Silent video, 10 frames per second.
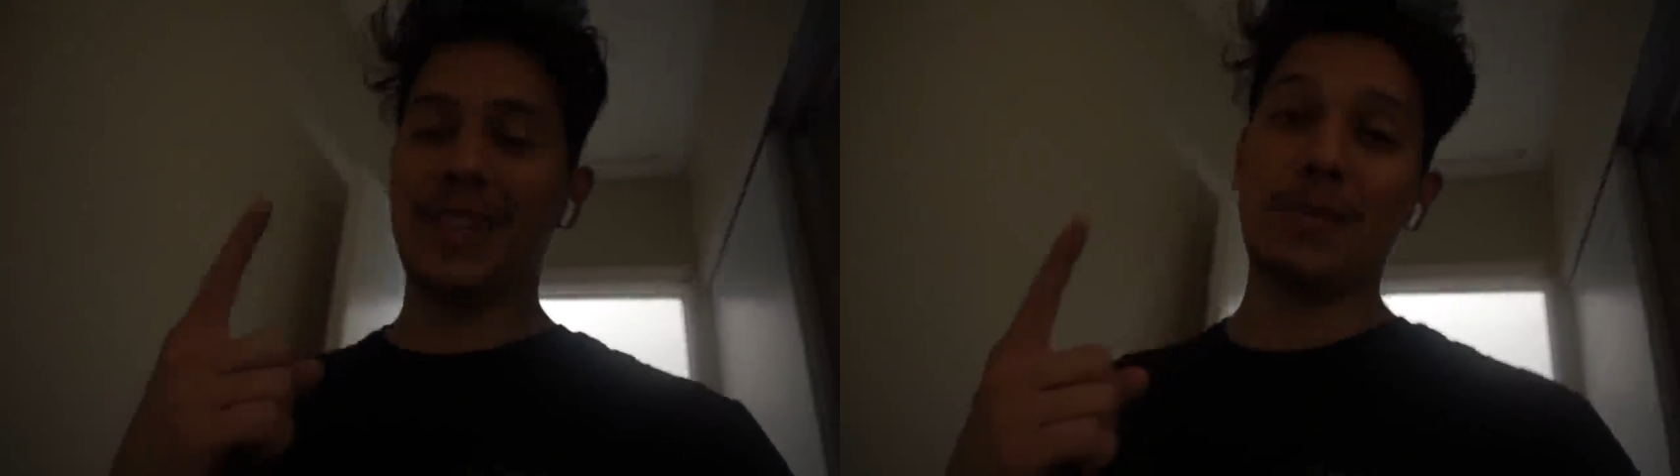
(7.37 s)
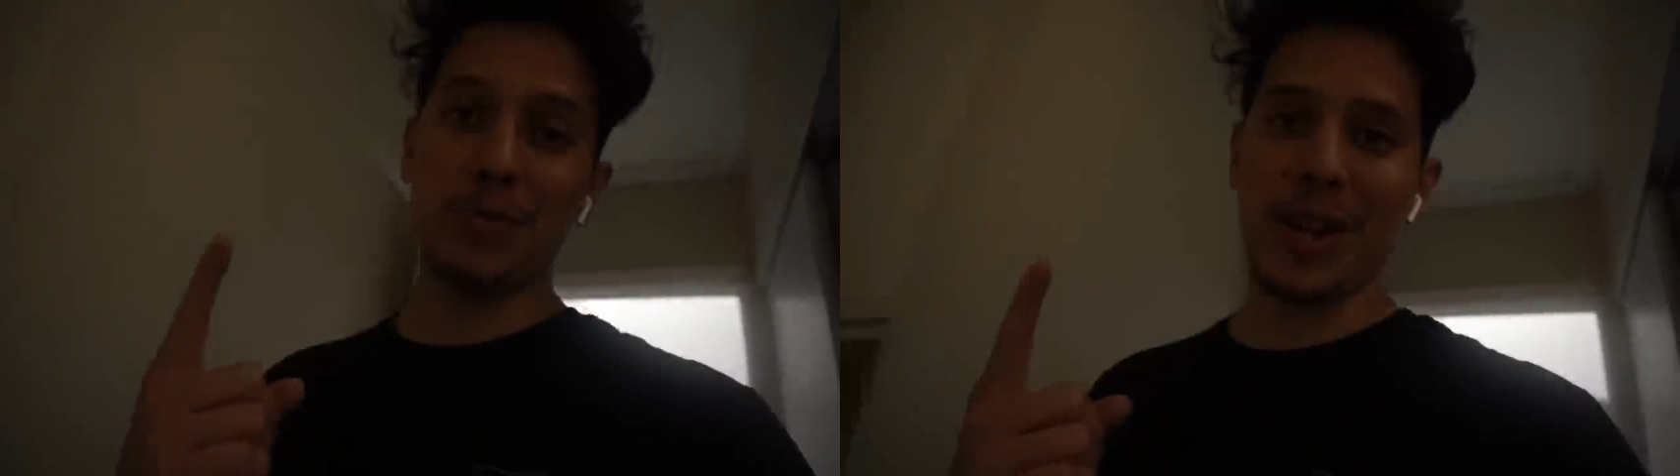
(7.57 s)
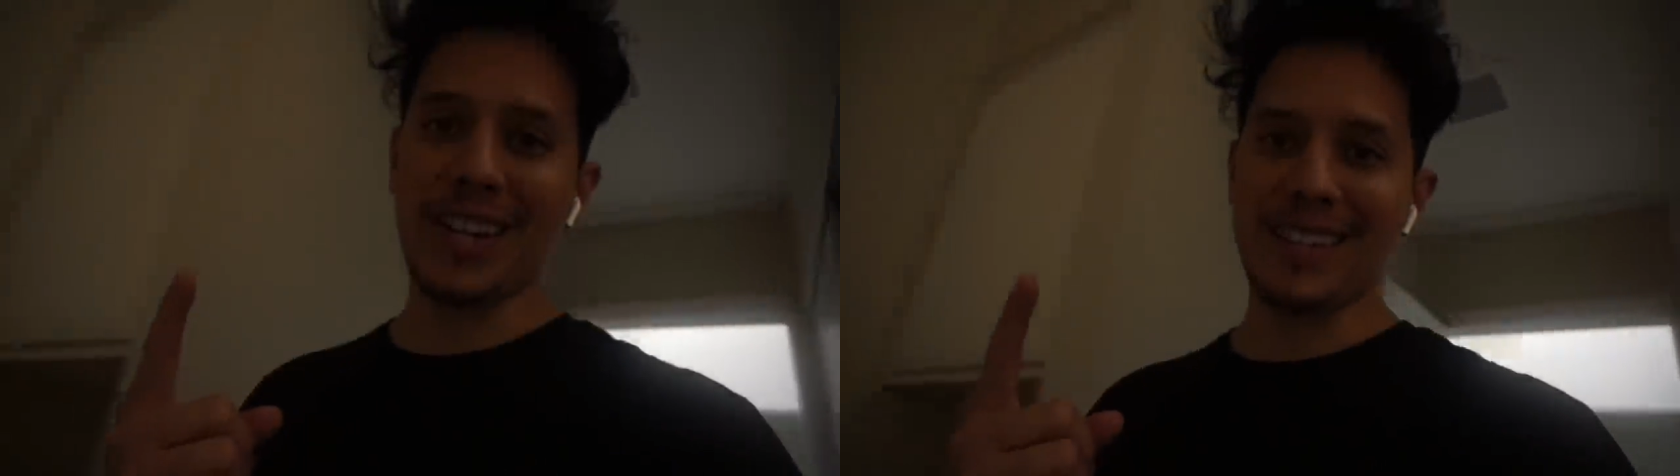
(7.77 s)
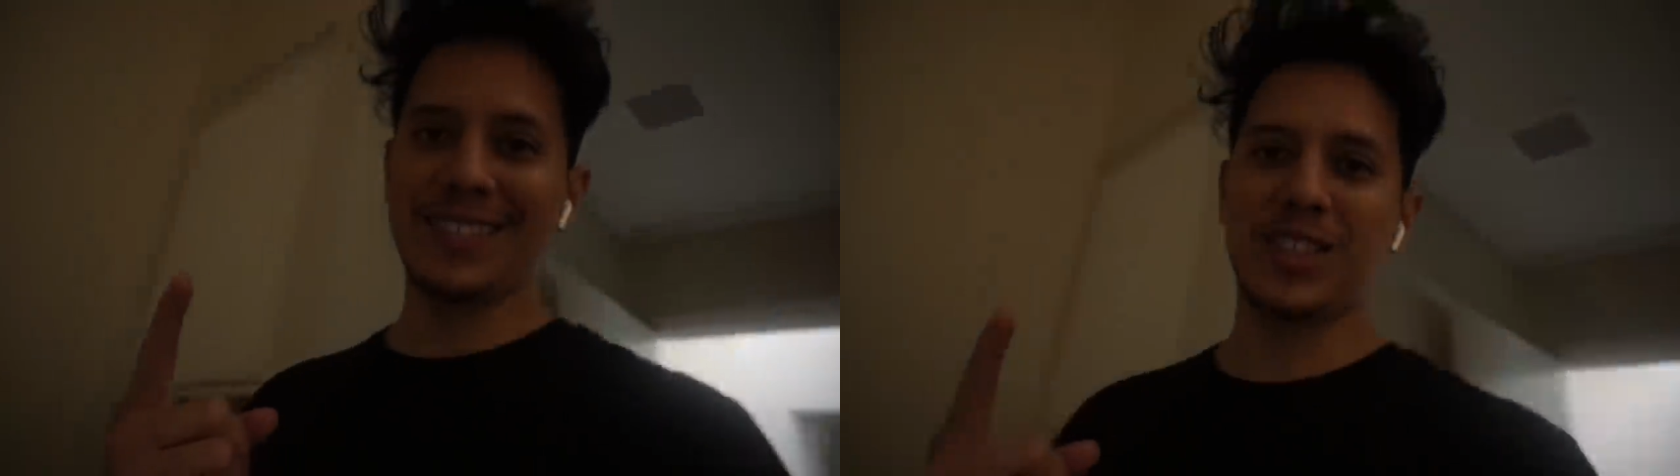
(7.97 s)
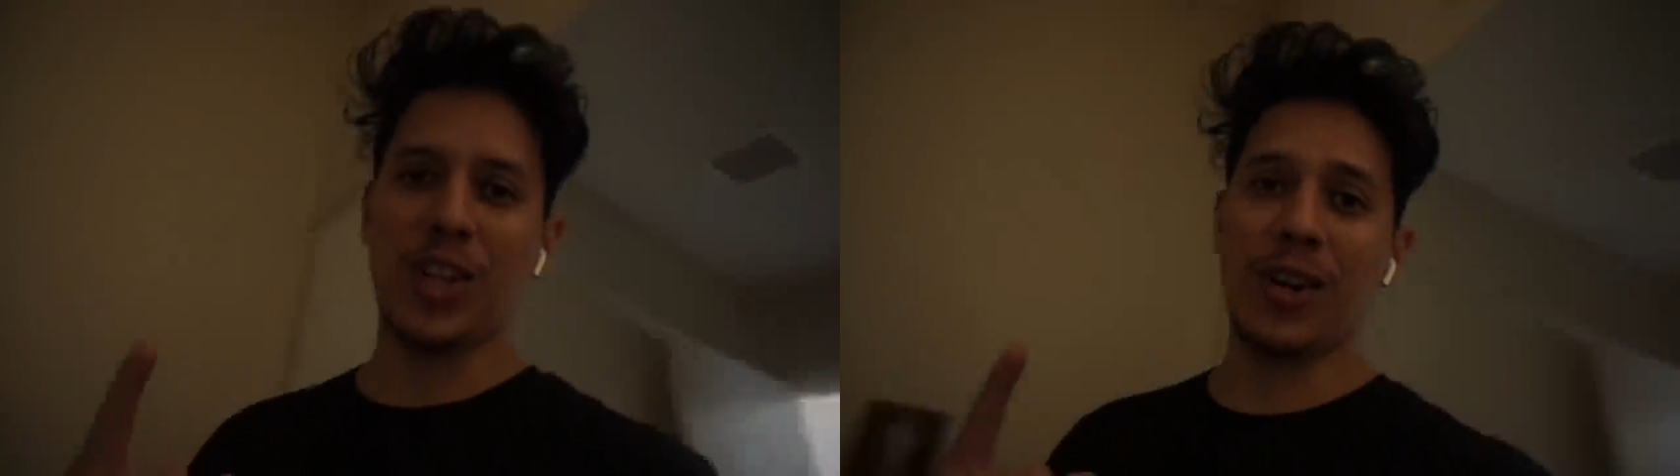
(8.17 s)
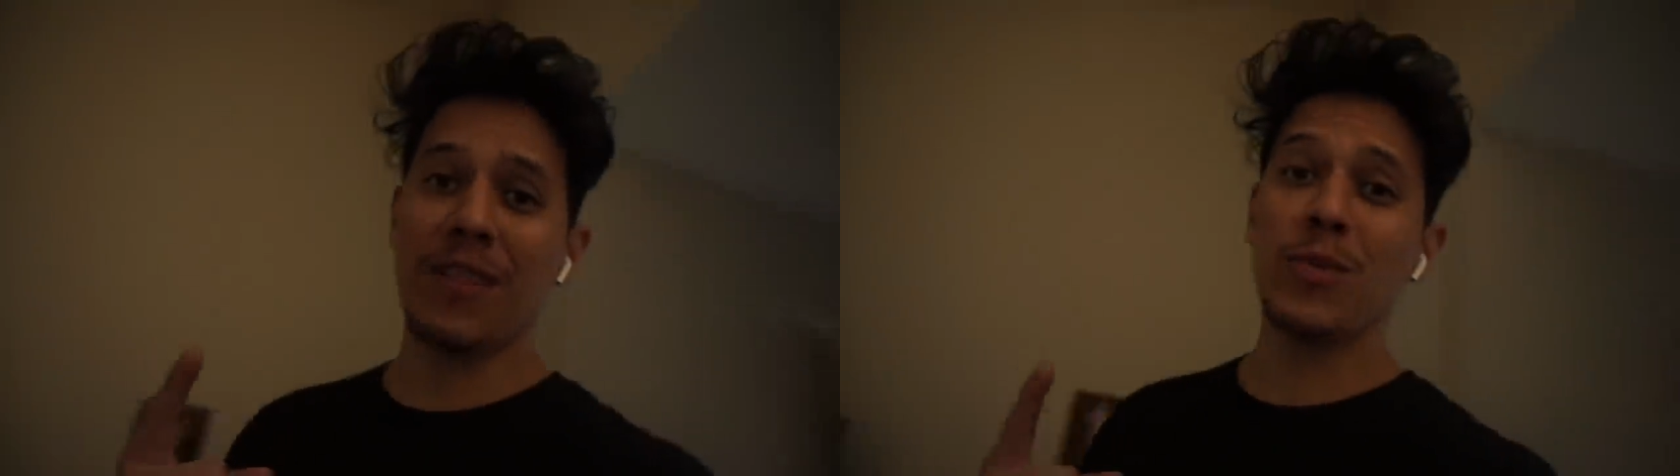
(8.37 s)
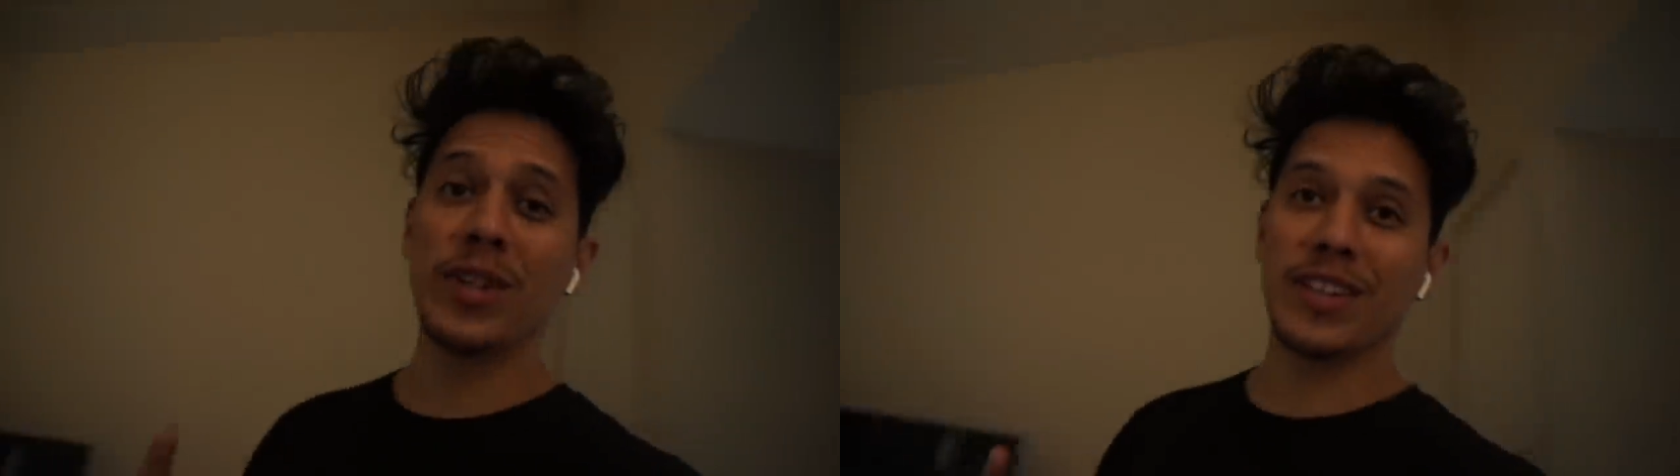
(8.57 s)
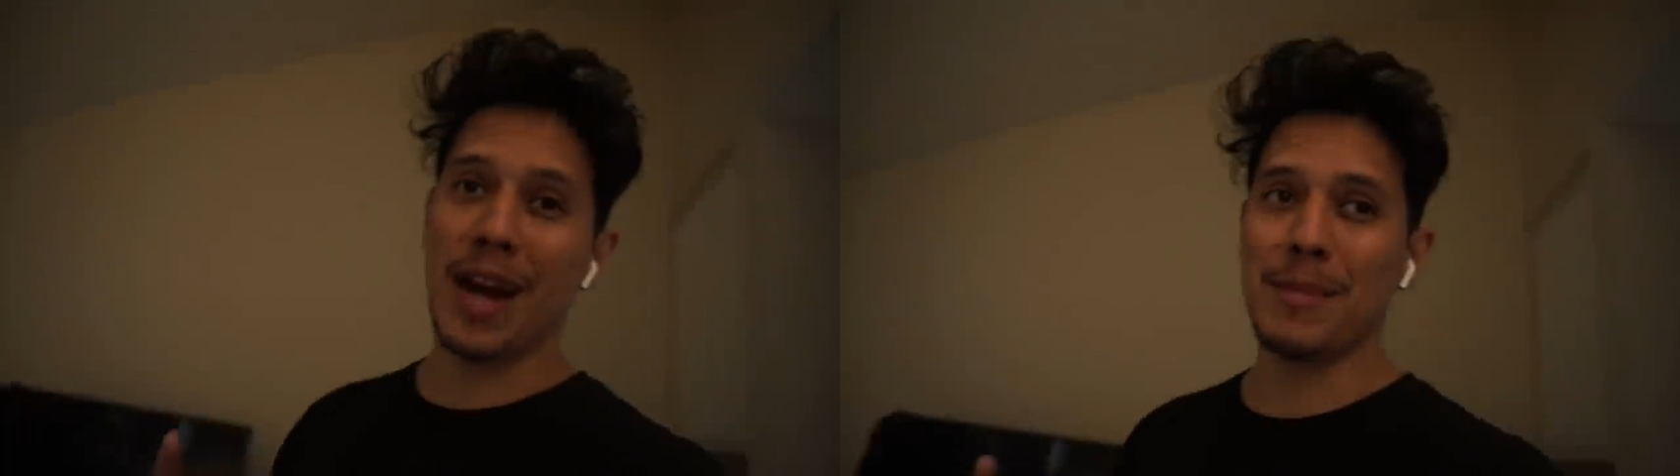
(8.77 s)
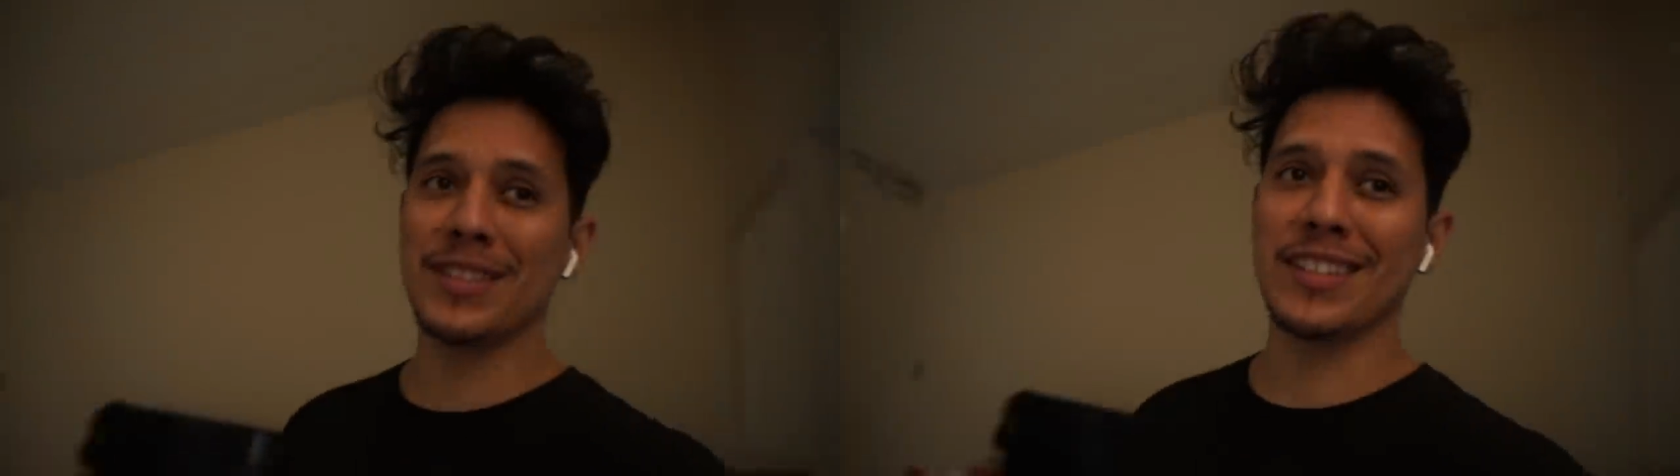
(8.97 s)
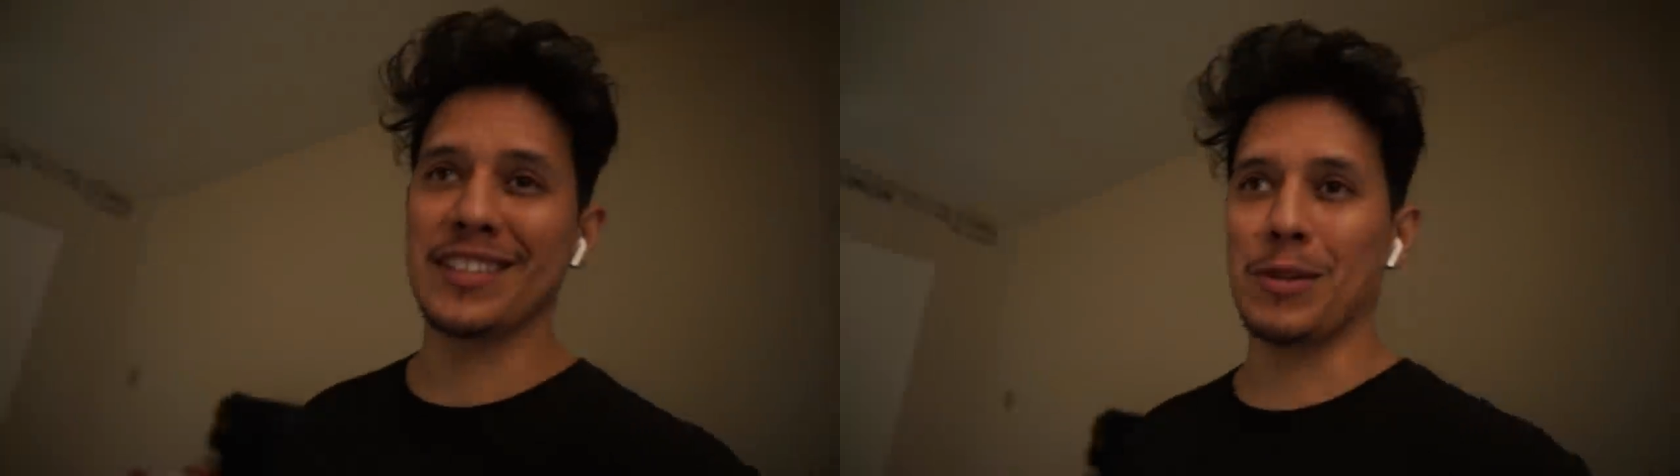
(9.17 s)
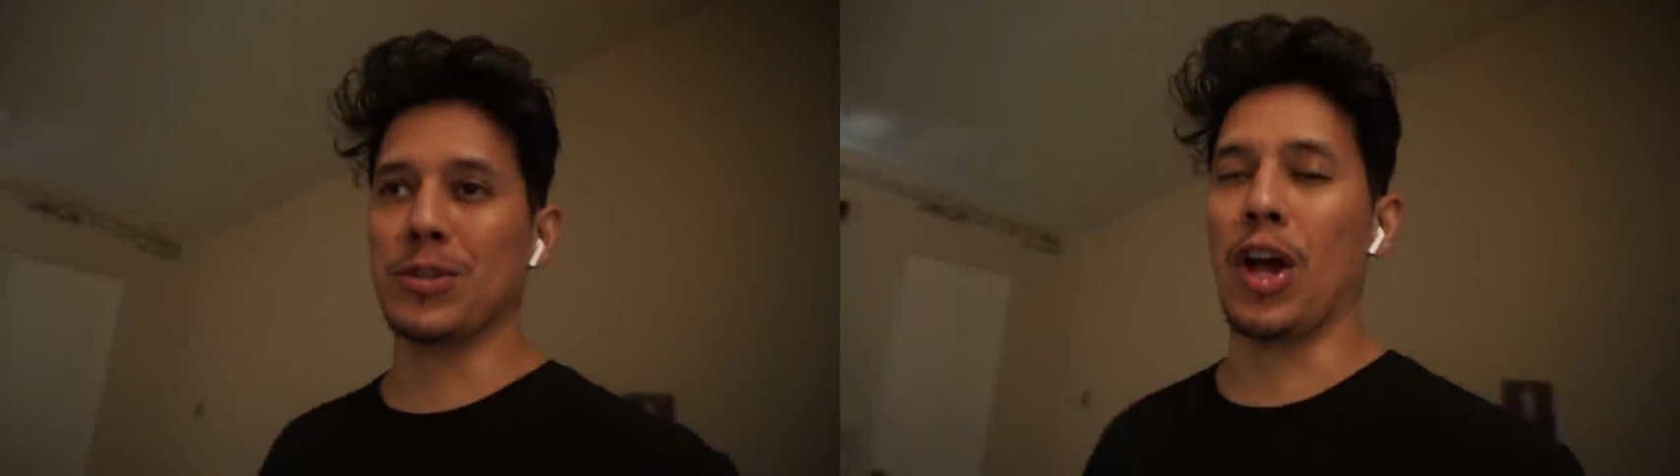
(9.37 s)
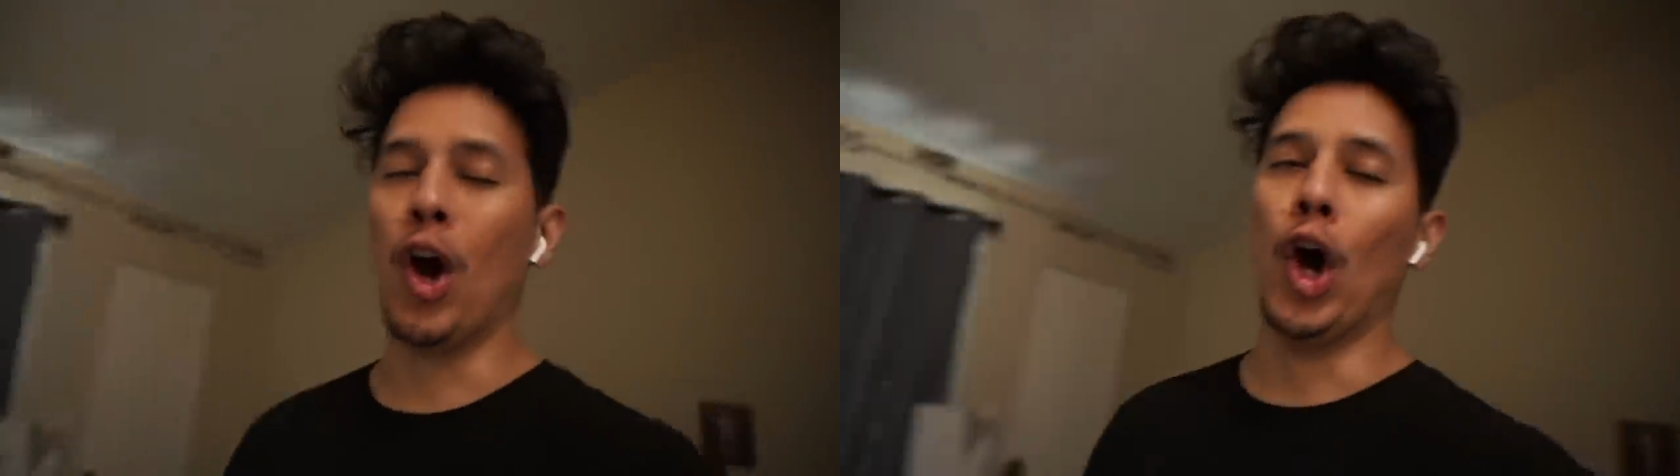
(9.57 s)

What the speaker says: keeps breaking. So everyone in the comment section that was like,